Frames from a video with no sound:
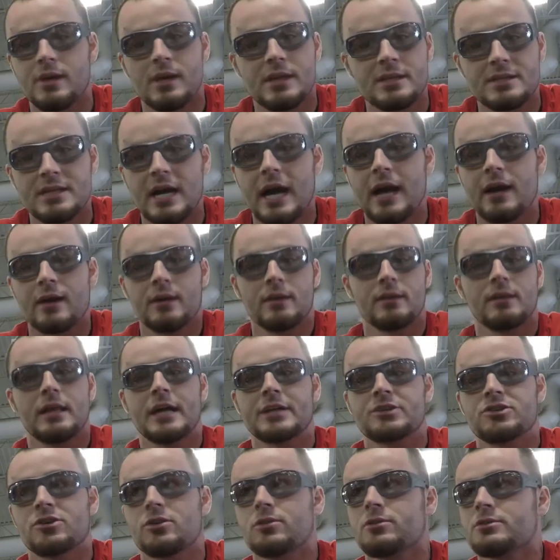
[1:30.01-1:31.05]
the entire
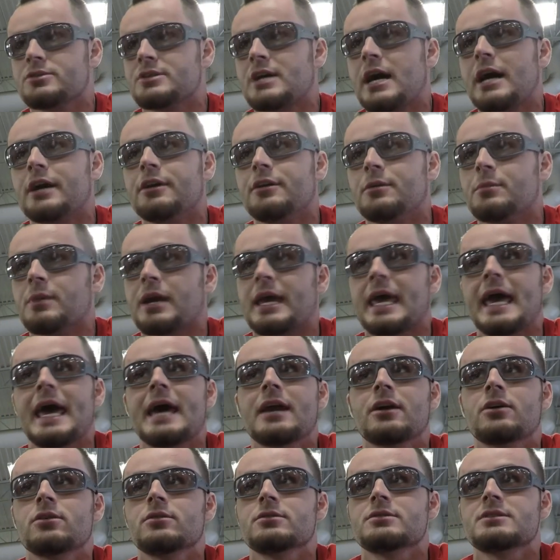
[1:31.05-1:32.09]
electrical side or
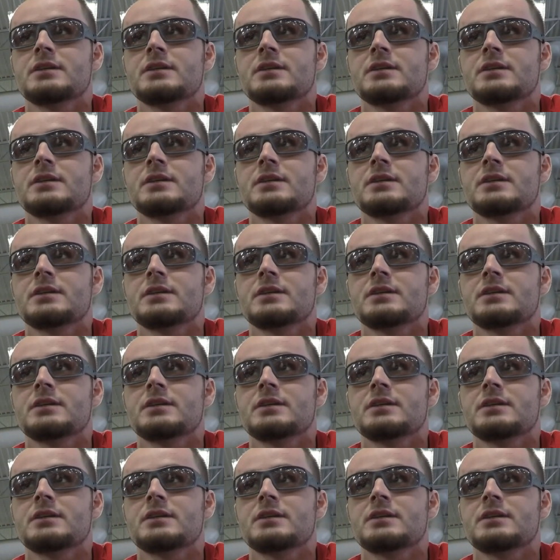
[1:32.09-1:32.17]
mechanical